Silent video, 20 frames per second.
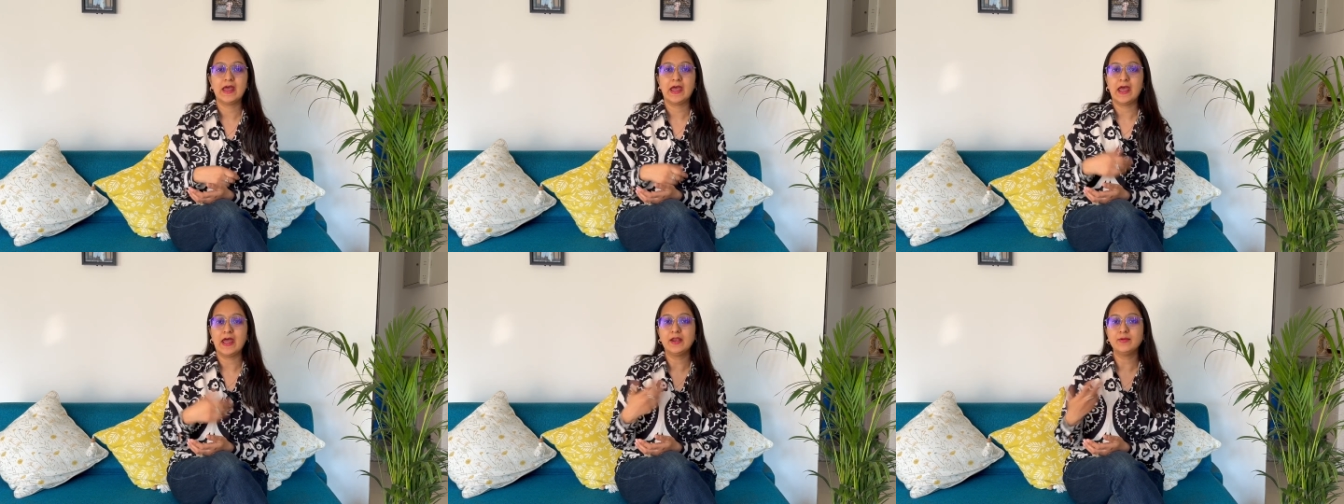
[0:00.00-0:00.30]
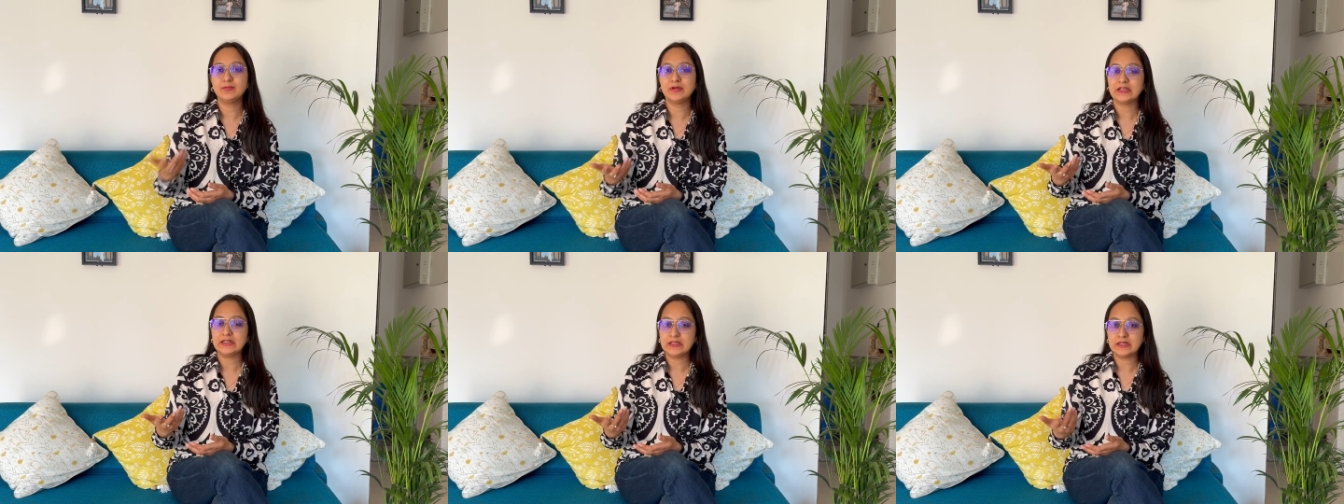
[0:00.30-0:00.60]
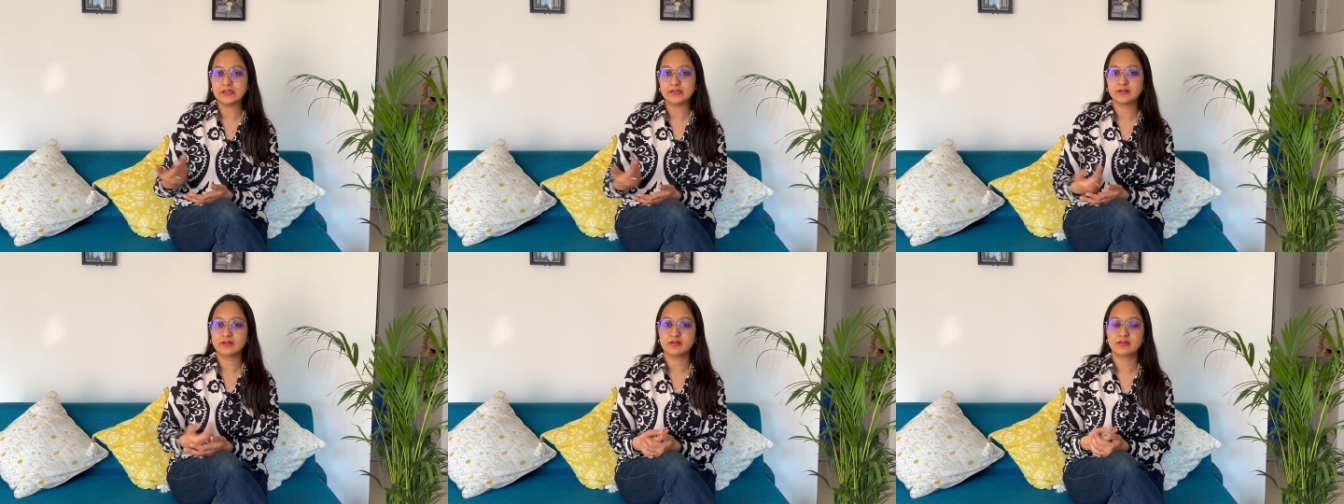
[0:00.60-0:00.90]
and many
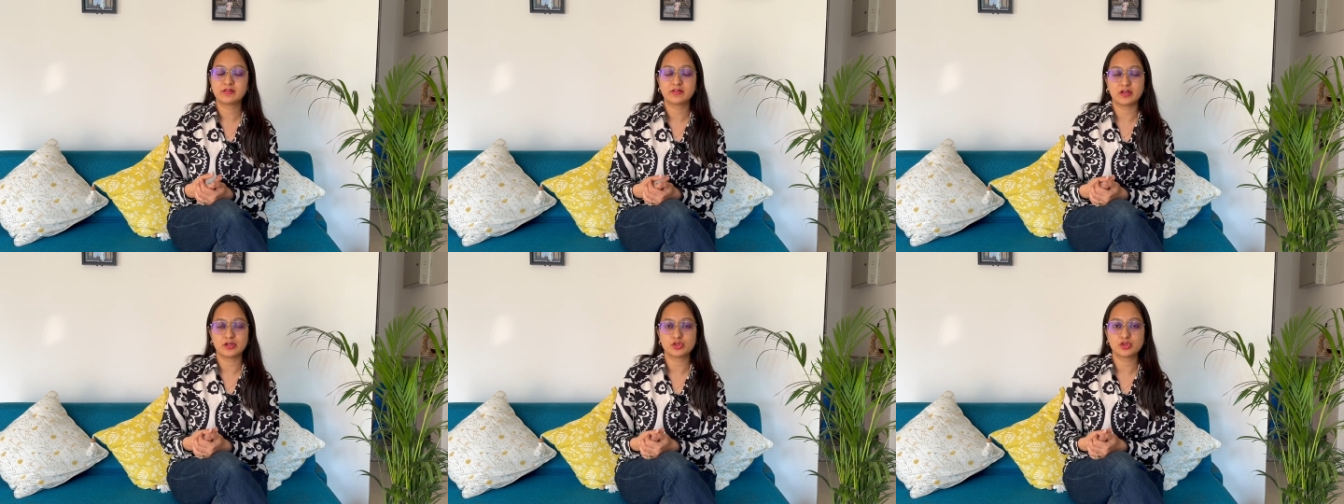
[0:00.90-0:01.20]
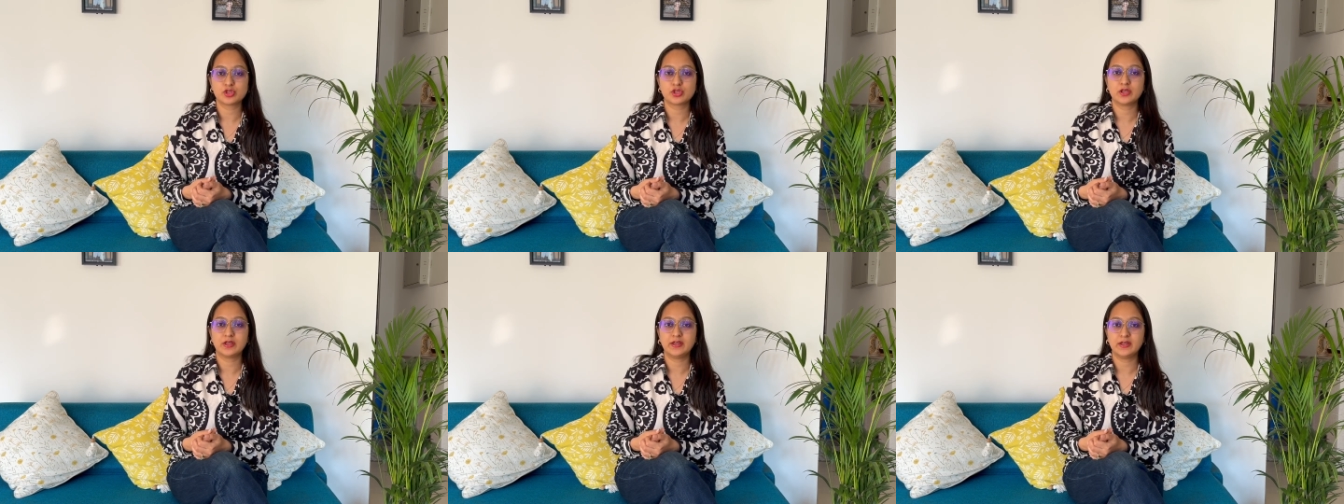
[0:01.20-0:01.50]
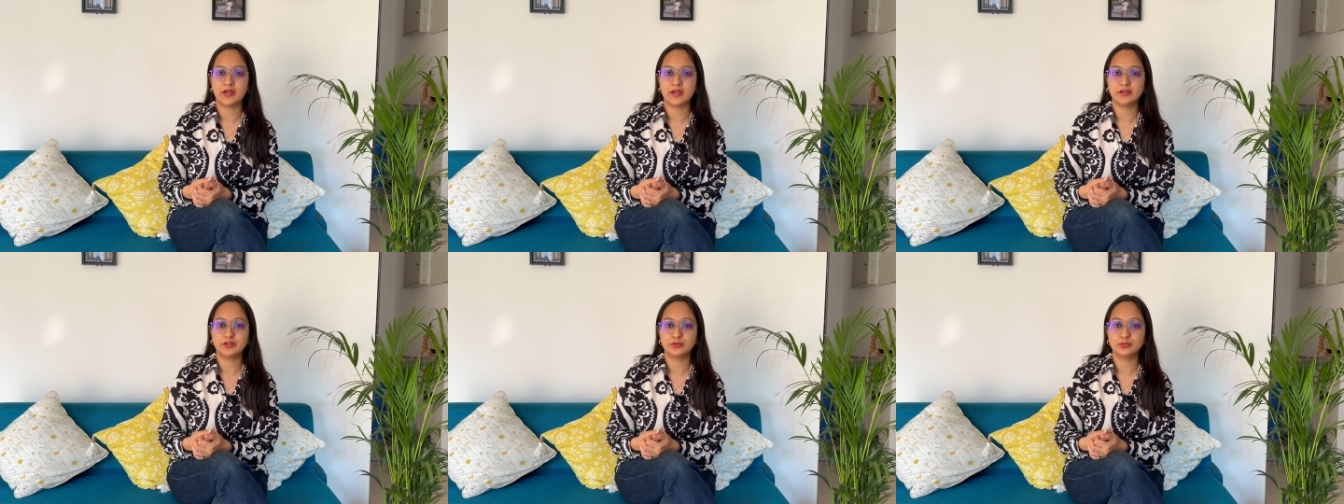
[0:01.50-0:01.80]
other such
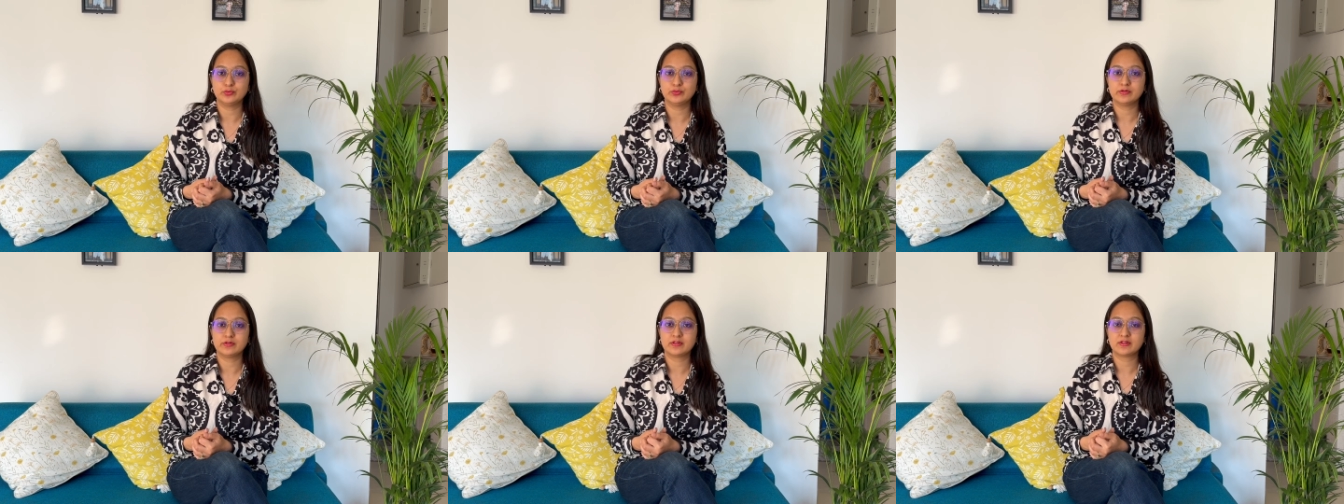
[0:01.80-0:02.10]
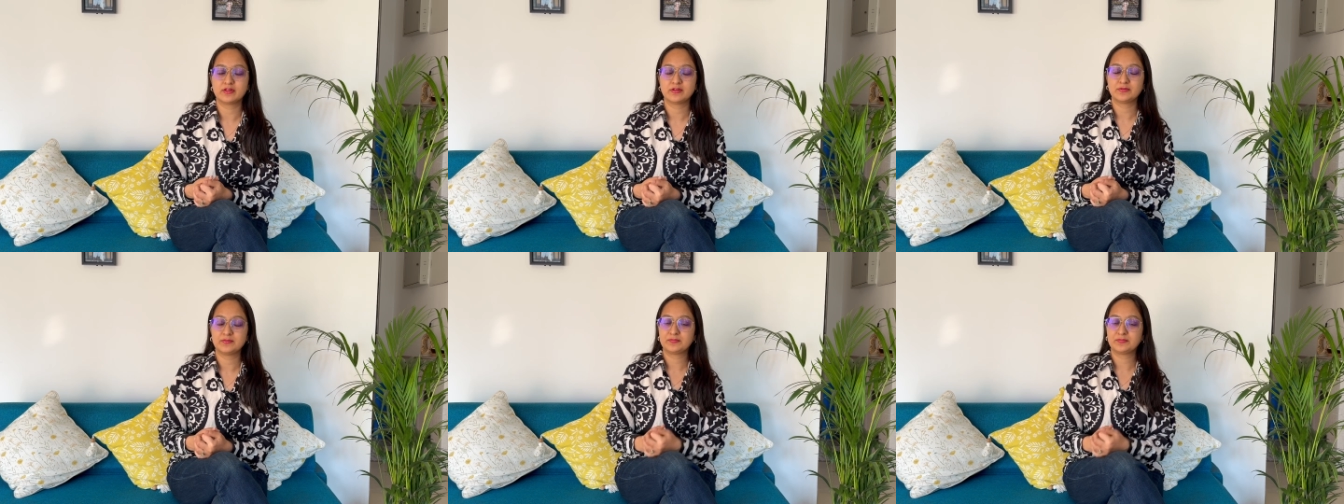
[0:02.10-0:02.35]
AI tools.